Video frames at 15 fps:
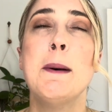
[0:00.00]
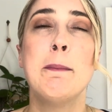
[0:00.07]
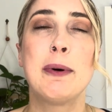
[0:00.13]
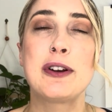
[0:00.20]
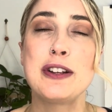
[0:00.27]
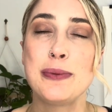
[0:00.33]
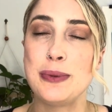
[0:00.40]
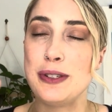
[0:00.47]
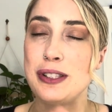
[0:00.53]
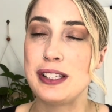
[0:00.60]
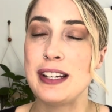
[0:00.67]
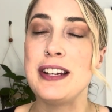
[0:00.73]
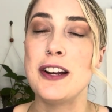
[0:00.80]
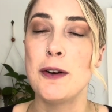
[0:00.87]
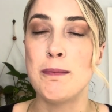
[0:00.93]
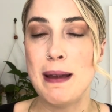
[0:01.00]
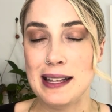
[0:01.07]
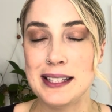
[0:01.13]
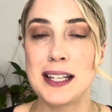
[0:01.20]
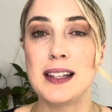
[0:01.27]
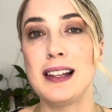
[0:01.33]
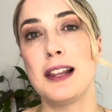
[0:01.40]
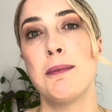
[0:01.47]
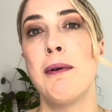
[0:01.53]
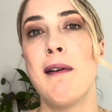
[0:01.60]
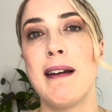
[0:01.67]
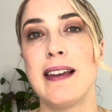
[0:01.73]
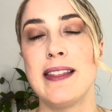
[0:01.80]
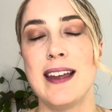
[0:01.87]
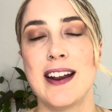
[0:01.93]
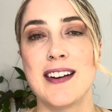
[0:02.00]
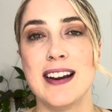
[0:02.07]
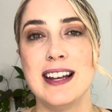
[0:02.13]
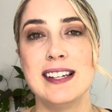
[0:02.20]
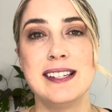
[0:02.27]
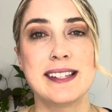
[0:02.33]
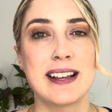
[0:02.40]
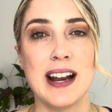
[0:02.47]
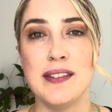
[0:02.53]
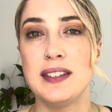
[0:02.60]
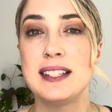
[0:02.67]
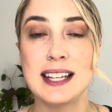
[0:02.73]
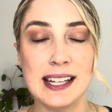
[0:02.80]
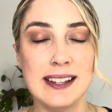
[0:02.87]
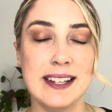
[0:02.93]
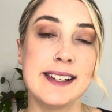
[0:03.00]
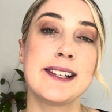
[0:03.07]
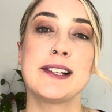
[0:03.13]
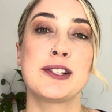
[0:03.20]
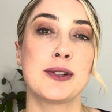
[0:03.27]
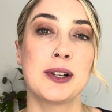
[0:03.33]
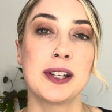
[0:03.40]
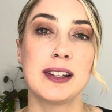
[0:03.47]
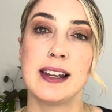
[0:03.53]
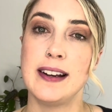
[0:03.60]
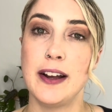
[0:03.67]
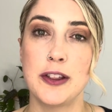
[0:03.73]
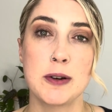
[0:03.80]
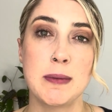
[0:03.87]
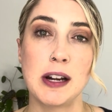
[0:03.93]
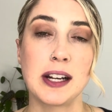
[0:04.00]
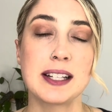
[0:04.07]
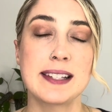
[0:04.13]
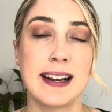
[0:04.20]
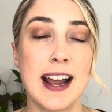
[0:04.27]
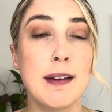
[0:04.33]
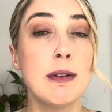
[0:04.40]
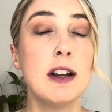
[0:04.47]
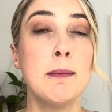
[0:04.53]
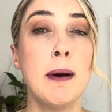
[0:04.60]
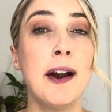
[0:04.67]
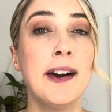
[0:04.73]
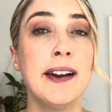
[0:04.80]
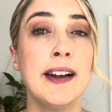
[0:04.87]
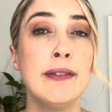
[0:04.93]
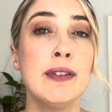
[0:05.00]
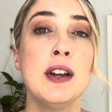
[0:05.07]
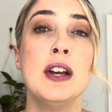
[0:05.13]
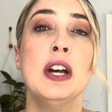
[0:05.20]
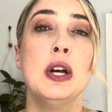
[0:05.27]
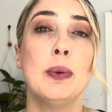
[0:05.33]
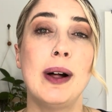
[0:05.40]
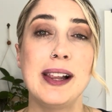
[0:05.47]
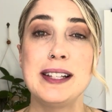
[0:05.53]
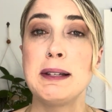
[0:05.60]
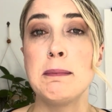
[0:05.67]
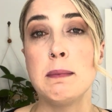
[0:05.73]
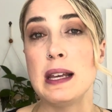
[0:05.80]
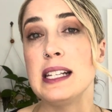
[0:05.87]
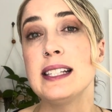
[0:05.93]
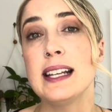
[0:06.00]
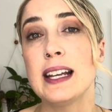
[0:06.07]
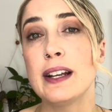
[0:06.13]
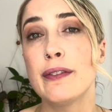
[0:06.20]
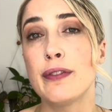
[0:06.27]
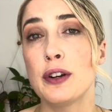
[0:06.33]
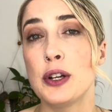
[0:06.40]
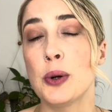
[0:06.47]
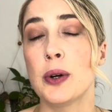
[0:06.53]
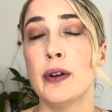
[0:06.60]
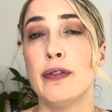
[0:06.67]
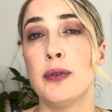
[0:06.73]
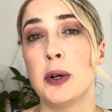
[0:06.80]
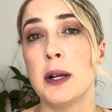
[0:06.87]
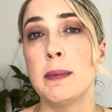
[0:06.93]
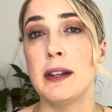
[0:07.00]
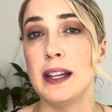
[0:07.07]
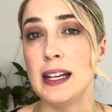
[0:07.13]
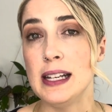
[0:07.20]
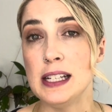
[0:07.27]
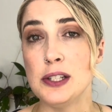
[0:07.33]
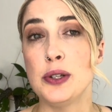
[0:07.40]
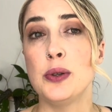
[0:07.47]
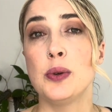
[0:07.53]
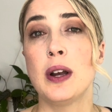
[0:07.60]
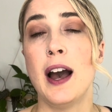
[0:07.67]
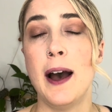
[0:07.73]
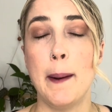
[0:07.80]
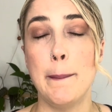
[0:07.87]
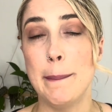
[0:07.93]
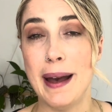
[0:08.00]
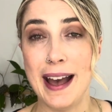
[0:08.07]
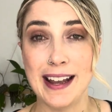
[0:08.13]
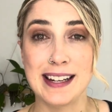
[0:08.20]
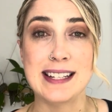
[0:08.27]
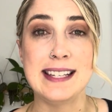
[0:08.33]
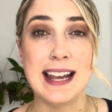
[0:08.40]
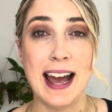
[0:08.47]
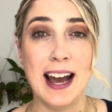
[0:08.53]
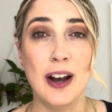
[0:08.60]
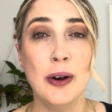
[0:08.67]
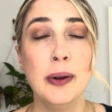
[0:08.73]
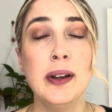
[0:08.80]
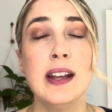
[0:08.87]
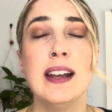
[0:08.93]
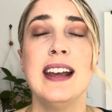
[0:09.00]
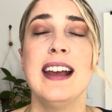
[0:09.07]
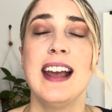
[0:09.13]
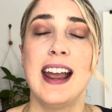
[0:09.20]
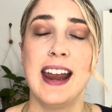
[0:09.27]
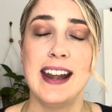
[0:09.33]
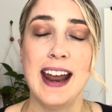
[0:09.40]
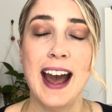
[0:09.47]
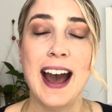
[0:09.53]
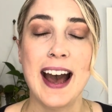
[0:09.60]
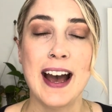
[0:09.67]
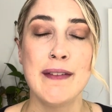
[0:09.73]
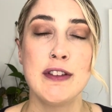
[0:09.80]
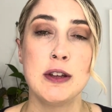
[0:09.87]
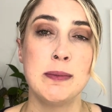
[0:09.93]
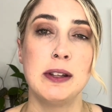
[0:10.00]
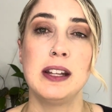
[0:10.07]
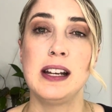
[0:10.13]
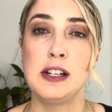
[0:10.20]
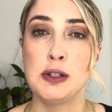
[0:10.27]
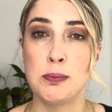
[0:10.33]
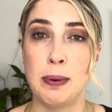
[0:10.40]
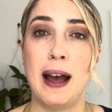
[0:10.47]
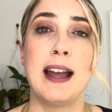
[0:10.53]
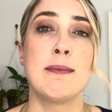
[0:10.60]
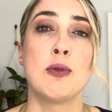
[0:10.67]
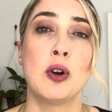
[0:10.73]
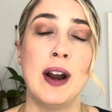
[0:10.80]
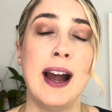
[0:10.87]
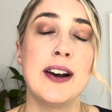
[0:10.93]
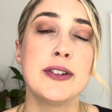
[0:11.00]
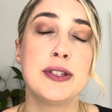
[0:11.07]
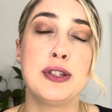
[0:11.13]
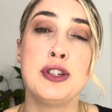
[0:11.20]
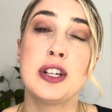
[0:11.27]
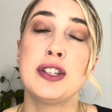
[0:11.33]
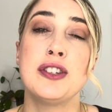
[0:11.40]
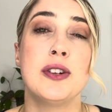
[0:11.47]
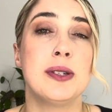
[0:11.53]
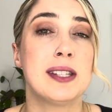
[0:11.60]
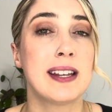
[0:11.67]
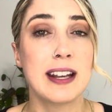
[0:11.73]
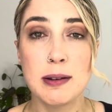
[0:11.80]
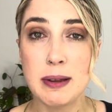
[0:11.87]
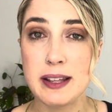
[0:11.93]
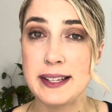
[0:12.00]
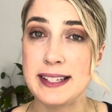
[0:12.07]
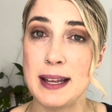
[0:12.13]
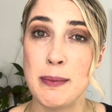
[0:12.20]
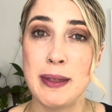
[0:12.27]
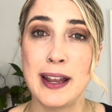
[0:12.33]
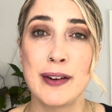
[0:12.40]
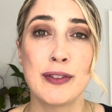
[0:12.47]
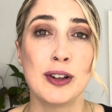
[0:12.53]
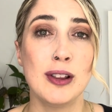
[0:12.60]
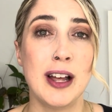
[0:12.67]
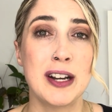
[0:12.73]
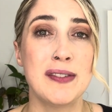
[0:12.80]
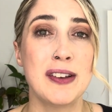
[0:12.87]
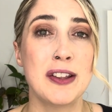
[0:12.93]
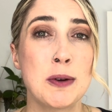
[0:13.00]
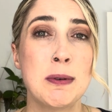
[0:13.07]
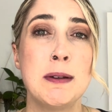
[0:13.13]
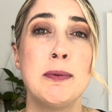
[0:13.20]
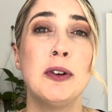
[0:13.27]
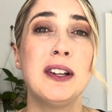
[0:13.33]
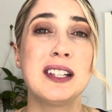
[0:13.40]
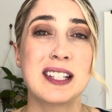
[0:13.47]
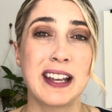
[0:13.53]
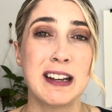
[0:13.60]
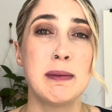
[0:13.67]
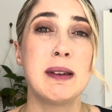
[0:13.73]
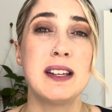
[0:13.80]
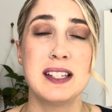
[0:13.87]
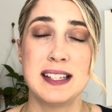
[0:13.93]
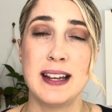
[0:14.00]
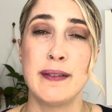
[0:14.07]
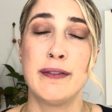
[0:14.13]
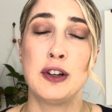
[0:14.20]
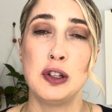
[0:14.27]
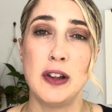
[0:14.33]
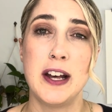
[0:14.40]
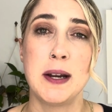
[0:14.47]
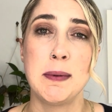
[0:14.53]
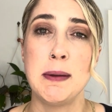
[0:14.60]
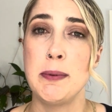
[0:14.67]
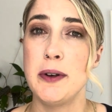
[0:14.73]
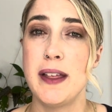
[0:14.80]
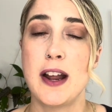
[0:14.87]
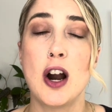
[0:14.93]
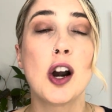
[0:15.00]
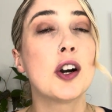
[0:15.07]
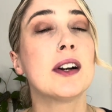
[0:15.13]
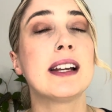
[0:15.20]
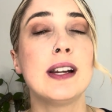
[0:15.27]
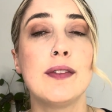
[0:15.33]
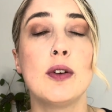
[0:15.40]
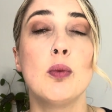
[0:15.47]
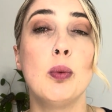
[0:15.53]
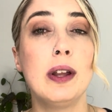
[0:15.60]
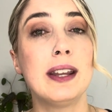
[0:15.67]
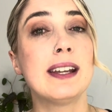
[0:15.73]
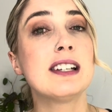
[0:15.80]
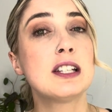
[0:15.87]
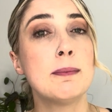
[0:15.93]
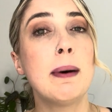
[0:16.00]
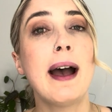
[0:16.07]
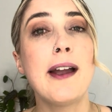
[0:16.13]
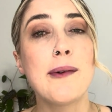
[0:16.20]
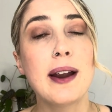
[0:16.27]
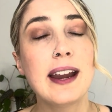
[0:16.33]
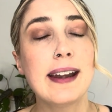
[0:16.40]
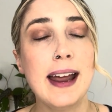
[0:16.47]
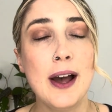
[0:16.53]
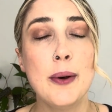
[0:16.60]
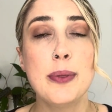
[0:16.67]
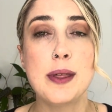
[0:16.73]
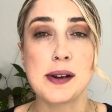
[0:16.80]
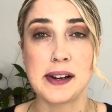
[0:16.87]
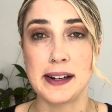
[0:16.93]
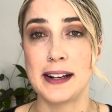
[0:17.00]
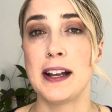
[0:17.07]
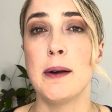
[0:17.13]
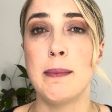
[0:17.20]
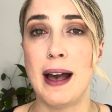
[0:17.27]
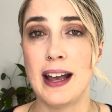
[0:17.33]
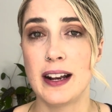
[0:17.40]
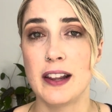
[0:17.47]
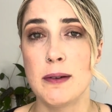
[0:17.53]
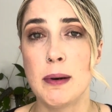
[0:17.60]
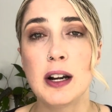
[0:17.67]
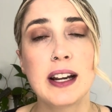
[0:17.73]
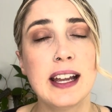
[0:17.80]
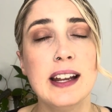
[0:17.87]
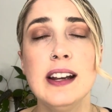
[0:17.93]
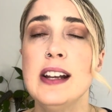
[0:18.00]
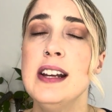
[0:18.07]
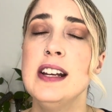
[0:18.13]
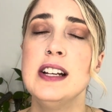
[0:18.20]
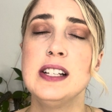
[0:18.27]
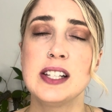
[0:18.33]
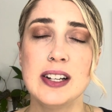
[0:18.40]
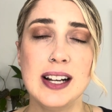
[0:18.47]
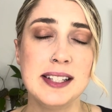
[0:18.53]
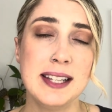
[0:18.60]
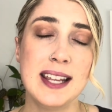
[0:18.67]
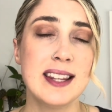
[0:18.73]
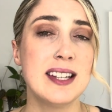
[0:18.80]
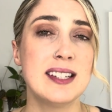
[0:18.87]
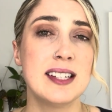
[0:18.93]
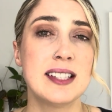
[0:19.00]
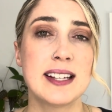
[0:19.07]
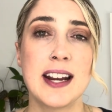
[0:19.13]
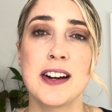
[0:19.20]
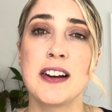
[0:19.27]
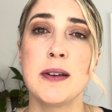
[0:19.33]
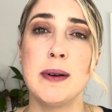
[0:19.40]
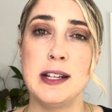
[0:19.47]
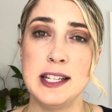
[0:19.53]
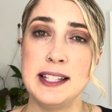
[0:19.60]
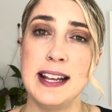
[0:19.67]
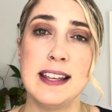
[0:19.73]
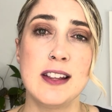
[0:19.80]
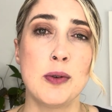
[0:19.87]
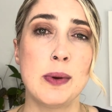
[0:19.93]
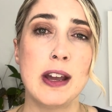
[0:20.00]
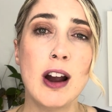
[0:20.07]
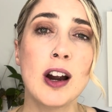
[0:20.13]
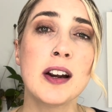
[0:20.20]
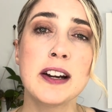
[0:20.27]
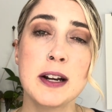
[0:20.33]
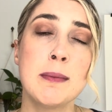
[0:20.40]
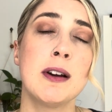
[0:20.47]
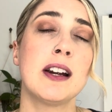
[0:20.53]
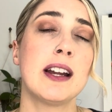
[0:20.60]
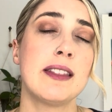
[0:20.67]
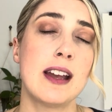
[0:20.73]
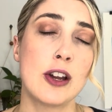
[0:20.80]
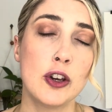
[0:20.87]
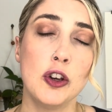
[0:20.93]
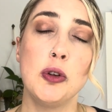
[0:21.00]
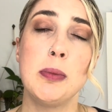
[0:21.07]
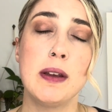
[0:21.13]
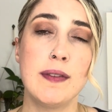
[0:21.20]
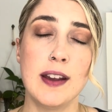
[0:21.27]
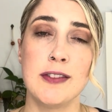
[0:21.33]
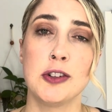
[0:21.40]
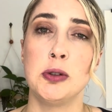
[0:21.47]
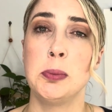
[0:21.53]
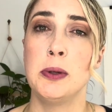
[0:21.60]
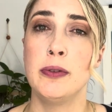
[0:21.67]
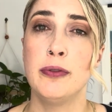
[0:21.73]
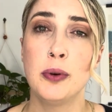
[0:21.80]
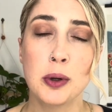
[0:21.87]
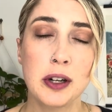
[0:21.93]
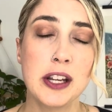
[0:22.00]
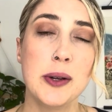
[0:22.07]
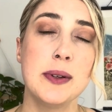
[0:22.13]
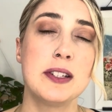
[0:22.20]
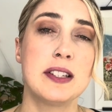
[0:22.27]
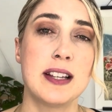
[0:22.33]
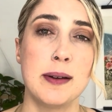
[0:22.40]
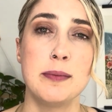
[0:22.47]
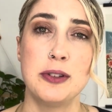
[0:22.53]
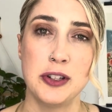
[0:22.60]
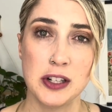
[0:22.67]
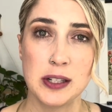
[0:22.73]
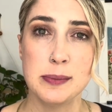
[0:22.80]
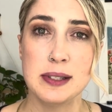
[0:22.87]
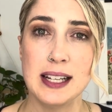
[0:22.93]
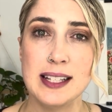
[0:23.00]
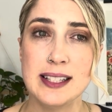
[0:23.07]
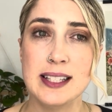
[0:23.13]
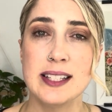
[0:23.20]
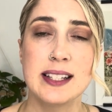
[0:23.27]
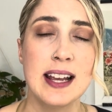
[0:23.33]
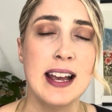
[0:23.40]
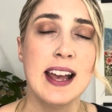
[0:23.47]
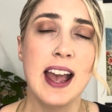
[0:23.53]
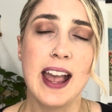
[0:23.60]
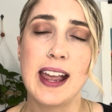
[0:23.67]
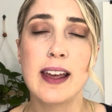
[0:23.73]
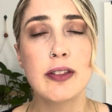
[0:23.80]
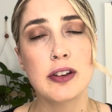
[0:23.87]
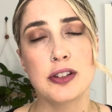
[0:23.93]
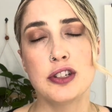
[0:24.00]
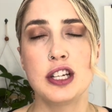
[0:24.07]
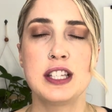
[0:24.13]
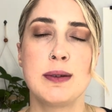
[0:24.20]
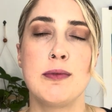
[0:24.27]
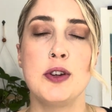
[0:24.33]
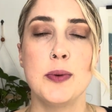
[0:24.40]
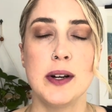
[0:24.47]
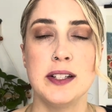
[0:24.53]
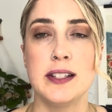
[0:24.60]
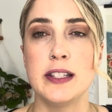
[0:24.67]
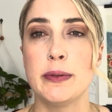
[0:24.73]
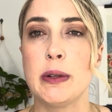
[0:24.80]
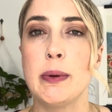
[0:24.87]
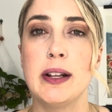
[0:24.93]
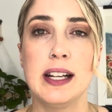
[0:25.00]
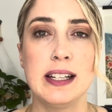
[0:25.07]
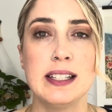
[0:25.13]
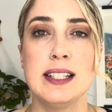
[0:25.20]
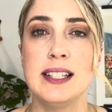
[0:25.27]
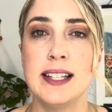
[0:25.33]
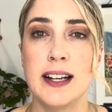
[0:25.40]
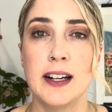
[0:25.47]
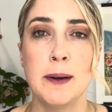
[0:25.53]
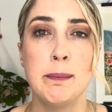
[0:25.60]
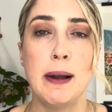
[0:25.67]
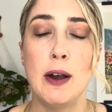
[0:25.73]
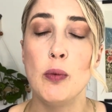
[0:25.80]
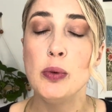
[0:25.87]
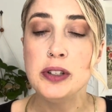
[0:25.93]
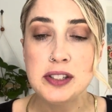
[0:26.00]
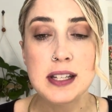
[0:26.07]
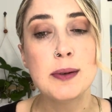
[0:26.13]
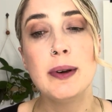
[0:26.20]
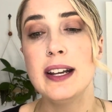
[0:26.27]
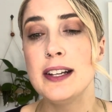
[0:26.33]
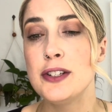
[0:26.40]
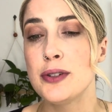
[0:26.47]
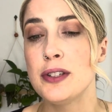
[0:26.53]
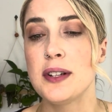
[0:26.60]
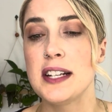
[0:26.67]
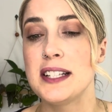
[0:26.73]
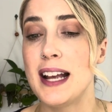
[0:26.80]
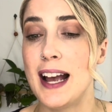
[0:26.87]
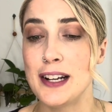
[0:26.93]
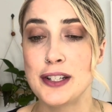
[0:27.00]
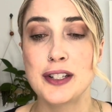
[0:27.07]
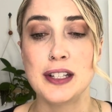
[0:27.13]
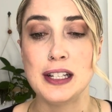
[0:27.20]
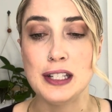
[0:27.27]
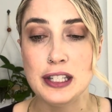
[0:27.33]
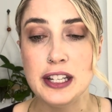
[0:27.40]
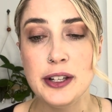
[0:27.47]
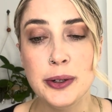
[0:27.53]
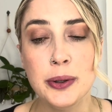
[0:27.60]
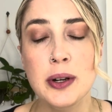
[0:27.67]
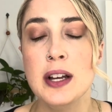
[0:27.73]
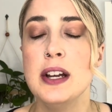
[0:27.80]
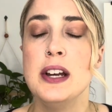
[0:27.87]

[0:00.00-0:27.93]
But it was, basically the point there is, and I've seen this historically in other markets that I've been a part of, while it's amazing for your affordability to come back down and have the ability to buy more house, just know it's going to be the same thing for a lot of people. And it's going to be the same for a lot of people that aren't even willing to buy right now. They're going to come back into the market. So not saying this to scare you, but to say that we are in a market that could be favorable for you in some circumstances. And there's just some nuances we want to consider, but we'll see what interest rates actually do.